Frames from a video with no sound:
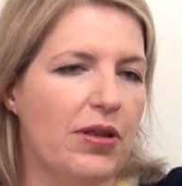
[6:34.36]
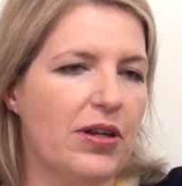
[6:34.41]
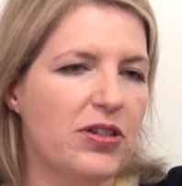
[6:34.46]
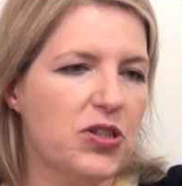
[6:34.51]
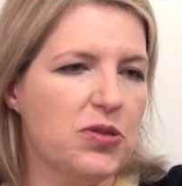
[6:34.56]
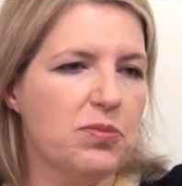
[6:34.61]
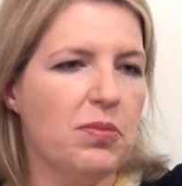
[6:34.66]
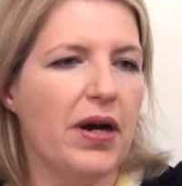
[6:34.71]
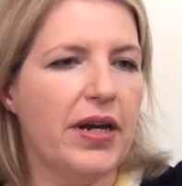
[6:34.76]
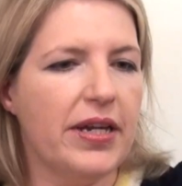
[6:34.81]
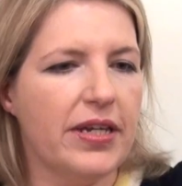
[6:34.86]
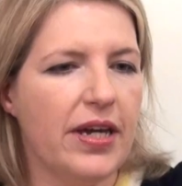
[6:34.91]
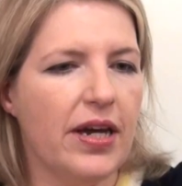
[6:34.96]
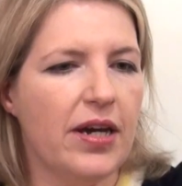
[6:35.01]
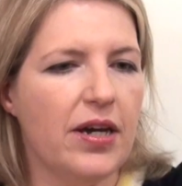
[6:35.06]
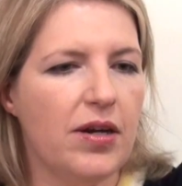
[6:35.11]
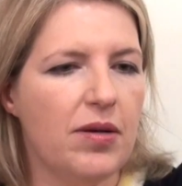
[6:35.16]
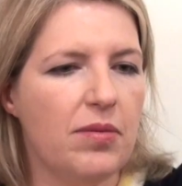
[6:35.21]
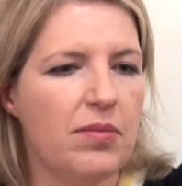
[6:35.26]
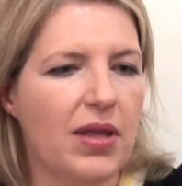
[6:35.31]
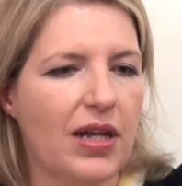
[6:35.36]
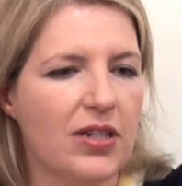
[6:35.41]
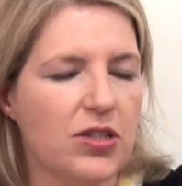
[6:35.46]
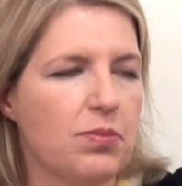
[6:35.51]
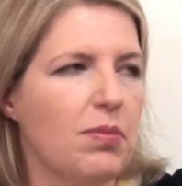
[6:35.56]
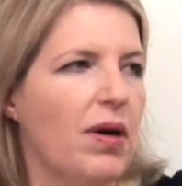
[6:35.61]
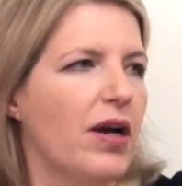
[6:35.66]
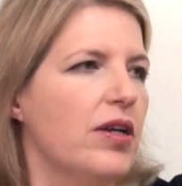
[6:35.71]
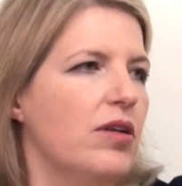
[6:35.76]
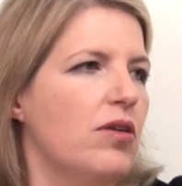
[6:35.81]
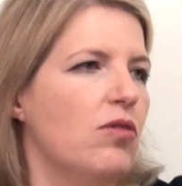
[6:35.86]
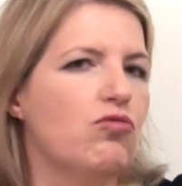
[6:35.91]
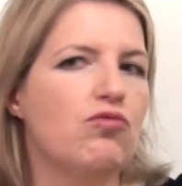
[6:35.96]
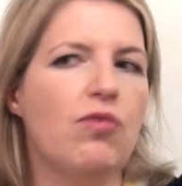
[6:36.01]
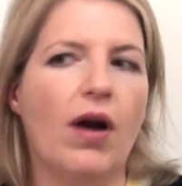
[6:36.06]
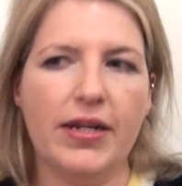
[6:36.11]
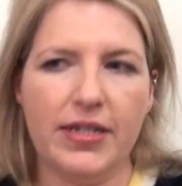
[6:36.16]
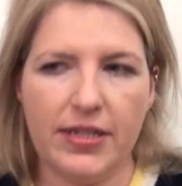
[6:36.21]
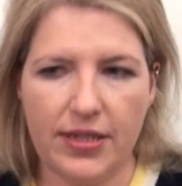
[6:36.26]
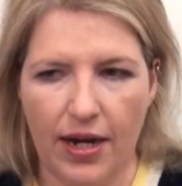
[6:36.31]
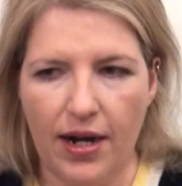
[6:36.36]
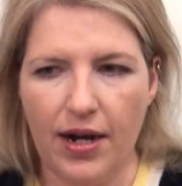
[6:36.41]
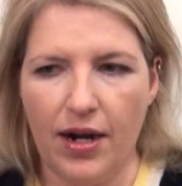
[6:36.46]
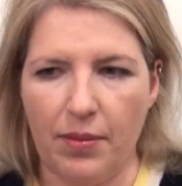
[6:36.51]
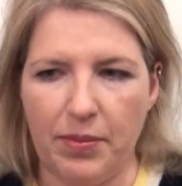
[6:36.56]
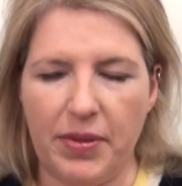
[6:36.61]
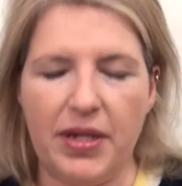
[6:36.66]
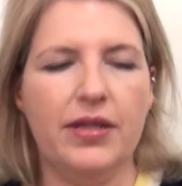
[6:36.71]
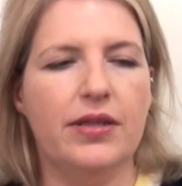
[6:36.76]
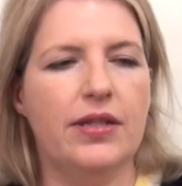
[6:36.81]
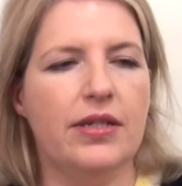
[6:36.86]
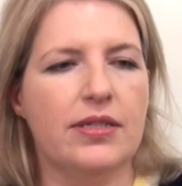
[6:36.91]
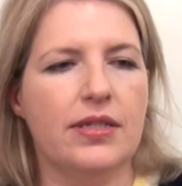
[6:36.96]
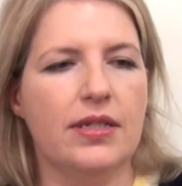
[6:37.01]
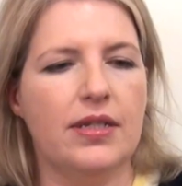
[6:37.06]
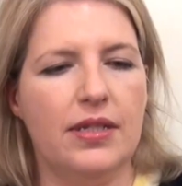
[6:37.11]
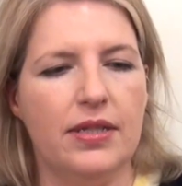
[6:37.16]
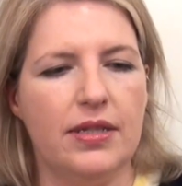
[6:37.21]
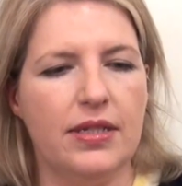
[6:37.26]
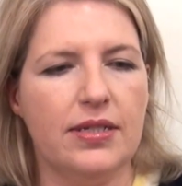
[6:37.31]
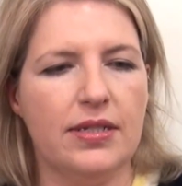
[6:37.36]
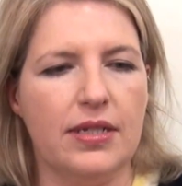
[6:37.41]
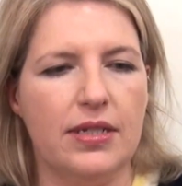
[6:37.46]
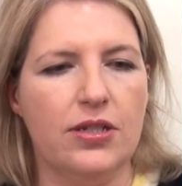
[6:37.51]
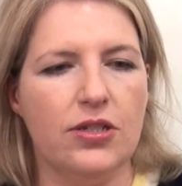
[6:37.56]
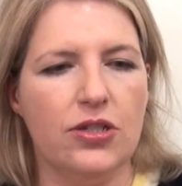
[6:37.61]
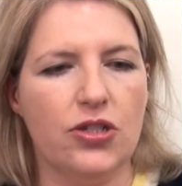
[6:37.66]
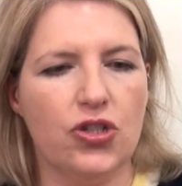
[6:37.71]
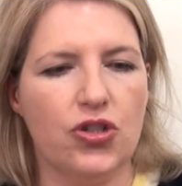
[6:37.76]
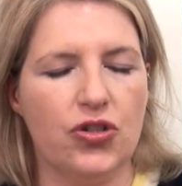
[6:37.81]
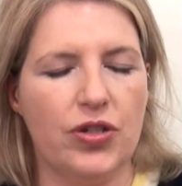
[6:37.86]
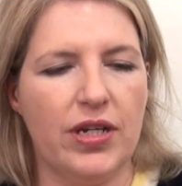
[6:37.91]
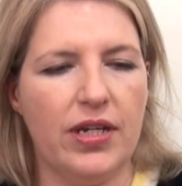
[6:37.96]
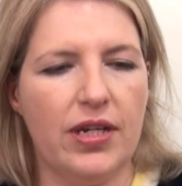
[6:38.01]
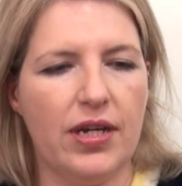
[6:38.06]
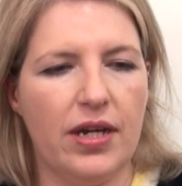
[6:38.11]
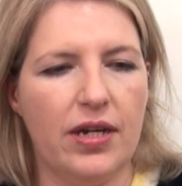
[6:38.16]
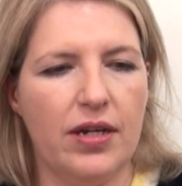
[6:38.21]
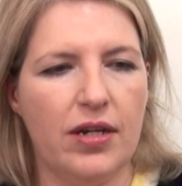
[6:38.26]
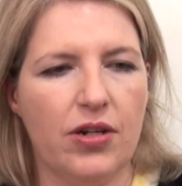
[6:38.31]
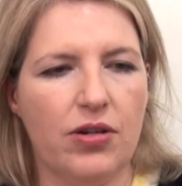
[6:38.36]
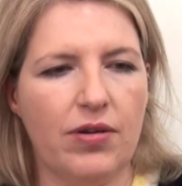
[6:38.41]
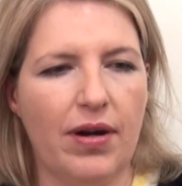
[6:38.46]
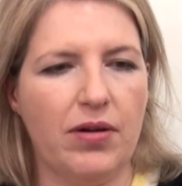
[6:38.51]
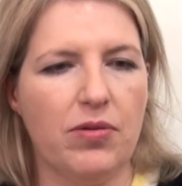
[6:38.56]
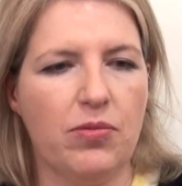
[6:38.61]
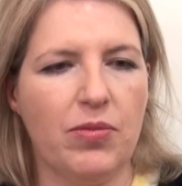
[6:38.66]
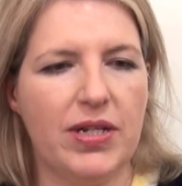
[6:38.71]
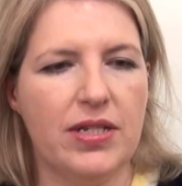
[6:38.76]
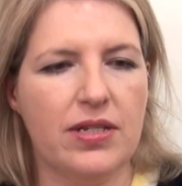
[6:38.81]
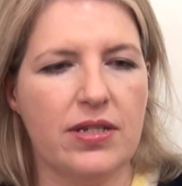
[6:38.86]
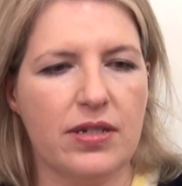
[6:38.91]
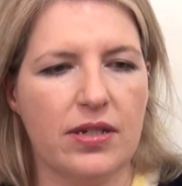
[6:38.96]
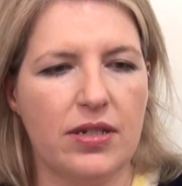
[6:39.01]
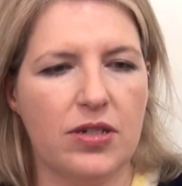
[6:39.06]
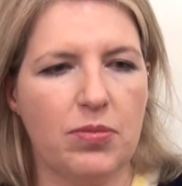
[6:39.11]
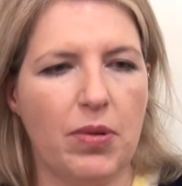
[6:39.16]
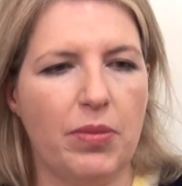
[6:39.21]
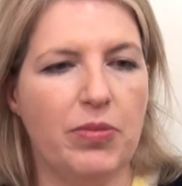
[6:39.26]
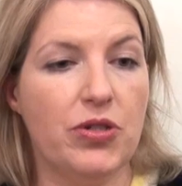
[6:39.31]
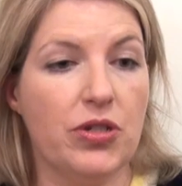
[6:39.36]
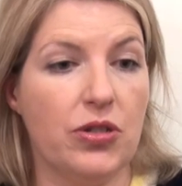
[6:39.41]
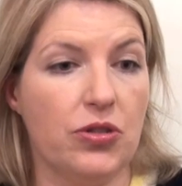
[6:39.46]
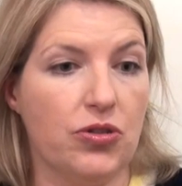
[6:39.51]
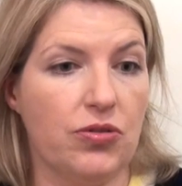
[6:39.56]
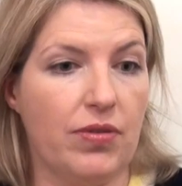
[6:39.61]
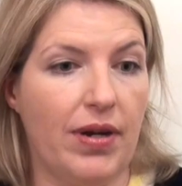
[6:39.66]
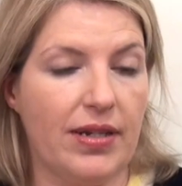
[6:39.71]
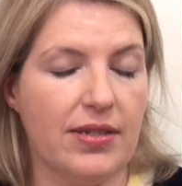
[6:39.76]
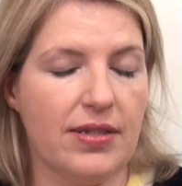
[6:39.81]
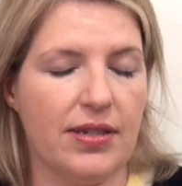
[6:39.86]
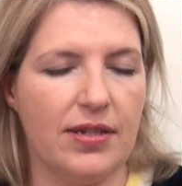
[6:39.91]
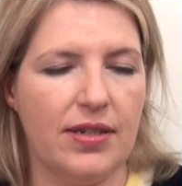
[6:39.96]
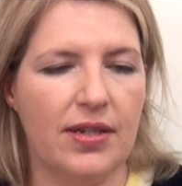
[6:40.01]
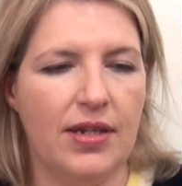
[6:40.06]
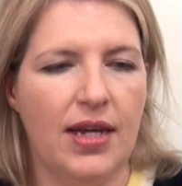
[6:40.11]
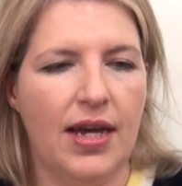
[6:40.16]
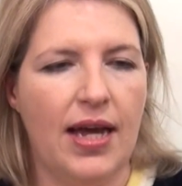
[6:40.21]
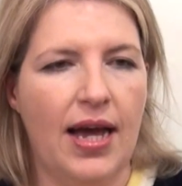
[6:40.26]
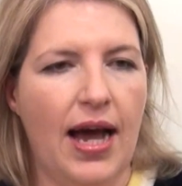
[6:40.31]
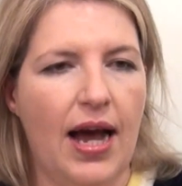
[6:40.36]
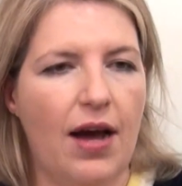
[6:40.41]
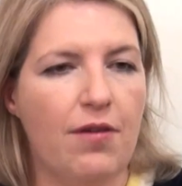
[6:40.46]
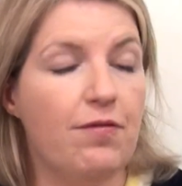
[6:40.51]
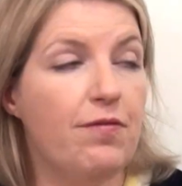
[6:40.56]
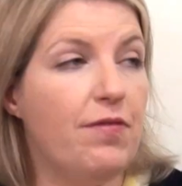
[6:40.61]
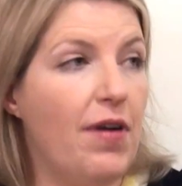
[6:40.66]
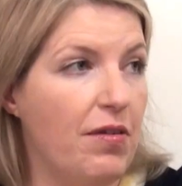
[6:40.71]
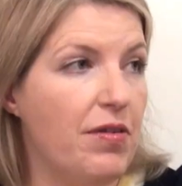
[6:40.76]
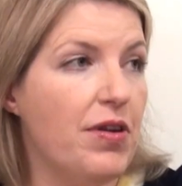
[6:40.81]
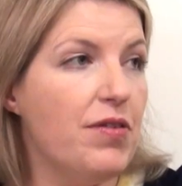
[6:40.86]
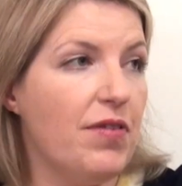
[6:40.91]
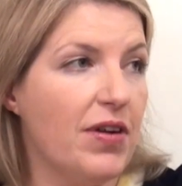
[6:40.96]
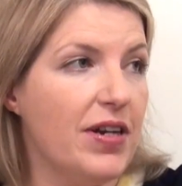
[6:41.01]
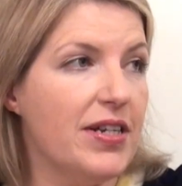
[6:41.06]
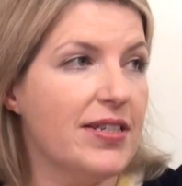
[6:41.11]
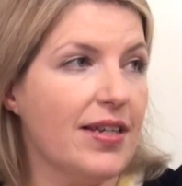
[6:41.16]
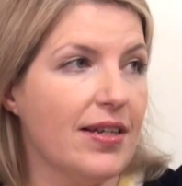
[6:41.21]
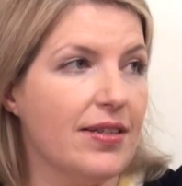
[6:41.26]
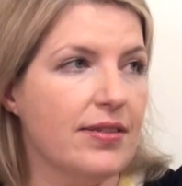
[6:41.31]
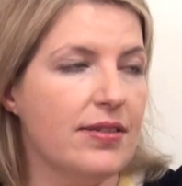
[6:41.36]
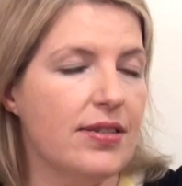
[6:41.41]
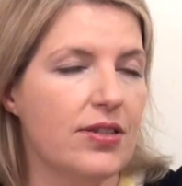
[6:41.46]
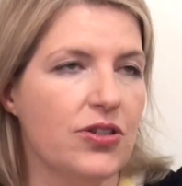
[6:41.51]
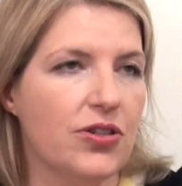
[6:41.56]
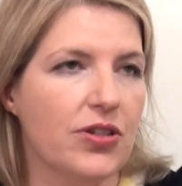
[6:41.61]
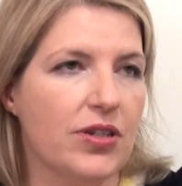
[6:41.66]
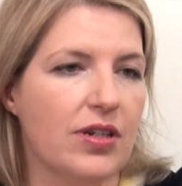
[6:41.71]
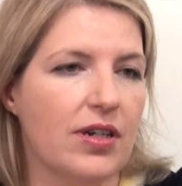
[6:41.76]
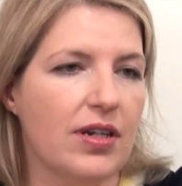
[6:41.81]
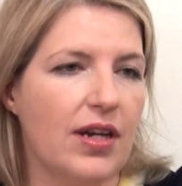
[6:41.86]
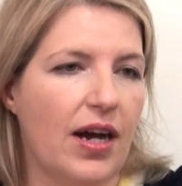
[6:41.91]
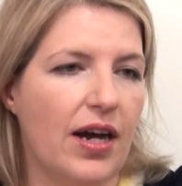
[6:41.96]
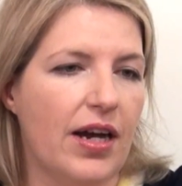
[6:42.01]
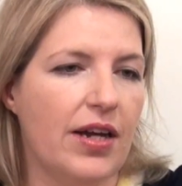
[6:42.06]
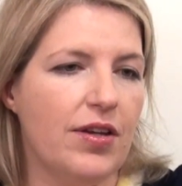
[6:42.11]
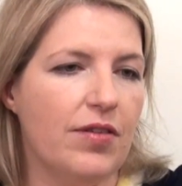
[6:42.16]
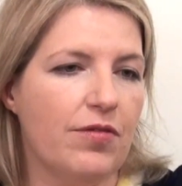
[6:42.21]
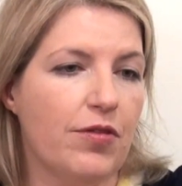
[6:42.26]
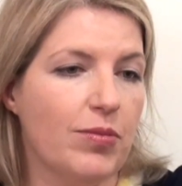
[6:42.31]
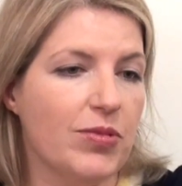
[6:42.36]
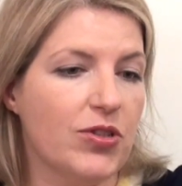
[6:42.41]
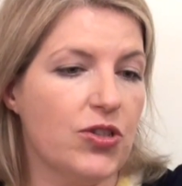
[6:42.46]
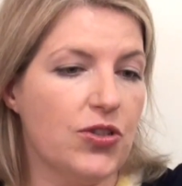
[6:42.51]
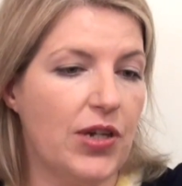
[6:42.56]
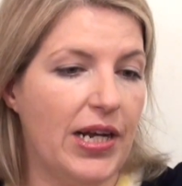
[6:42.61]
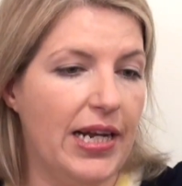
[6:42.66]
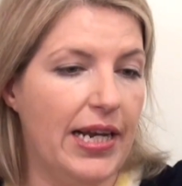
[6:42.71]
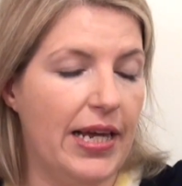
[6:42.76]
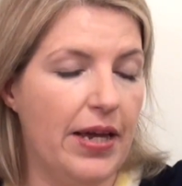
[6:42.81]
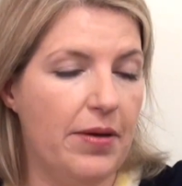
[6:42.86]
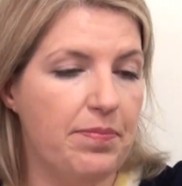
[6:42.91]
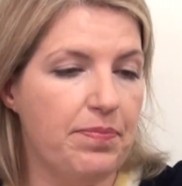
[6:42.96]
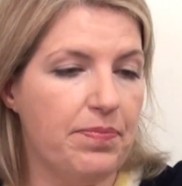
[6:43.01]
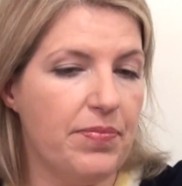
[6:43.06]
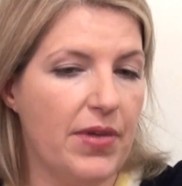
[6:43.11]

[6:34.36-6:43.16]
that's my uh, that's my right arm in this in this industry. Uh, Grant Windsor is my musical director, a very, very talented young guy from Australia.